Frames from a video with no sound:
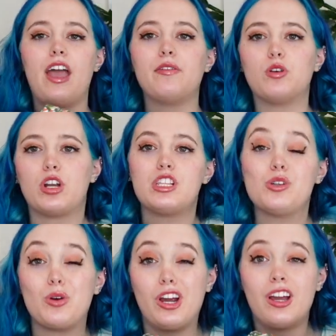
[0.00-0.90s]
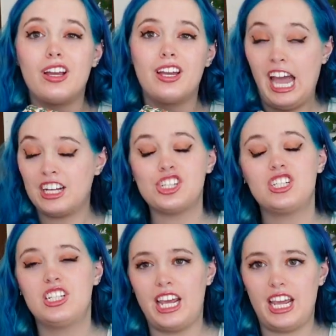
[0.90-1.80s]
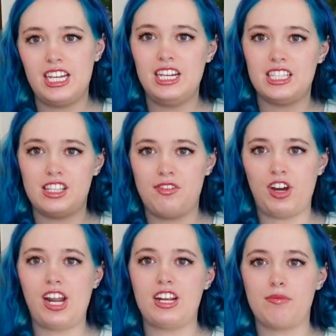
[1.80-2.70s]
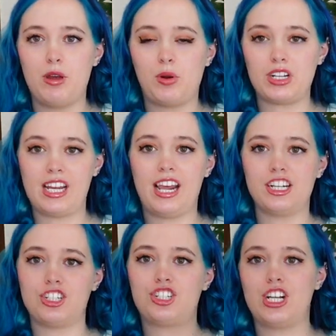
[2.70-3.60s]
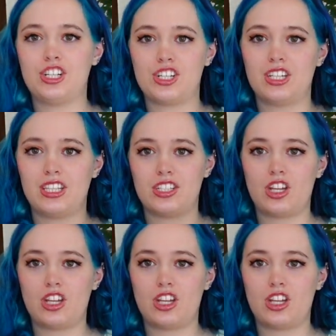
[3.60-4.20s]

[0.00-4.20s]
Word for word: I've worn it to work actually today. It's the very end of my workday. I just changed into this